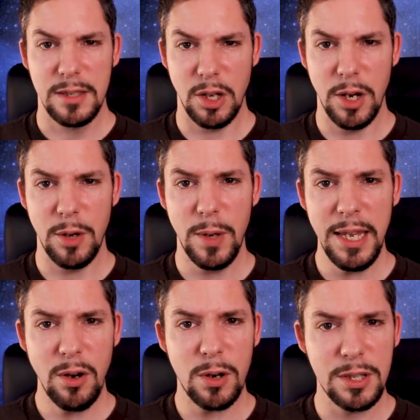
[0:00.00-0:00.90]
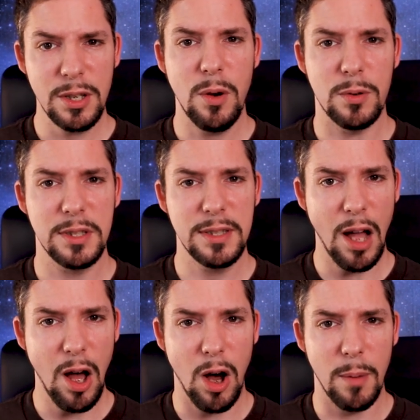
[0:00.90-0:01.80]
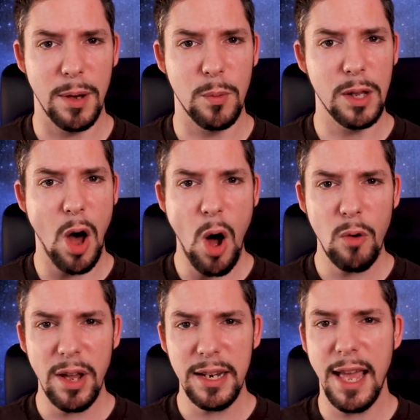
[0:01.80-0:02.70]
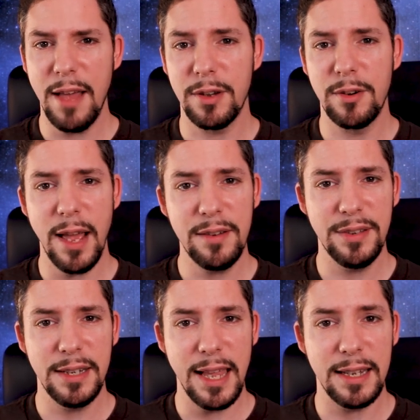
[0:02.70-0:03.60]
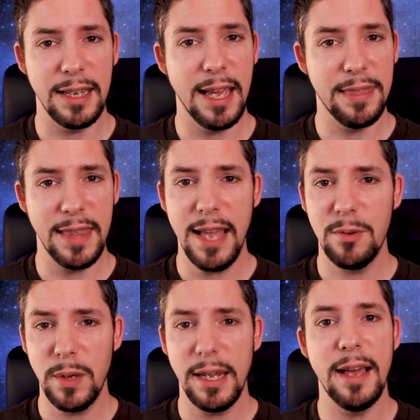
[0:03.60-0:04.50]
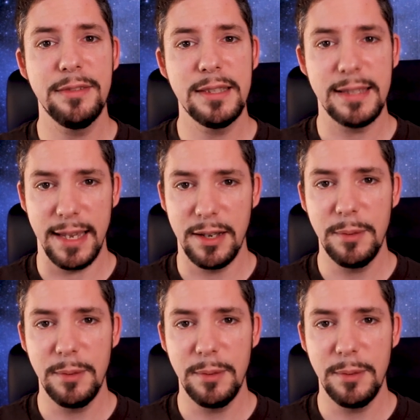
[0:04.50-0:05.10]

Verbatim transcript: So in a week or so, Starhopper will already have a grand finale and then we'll have to say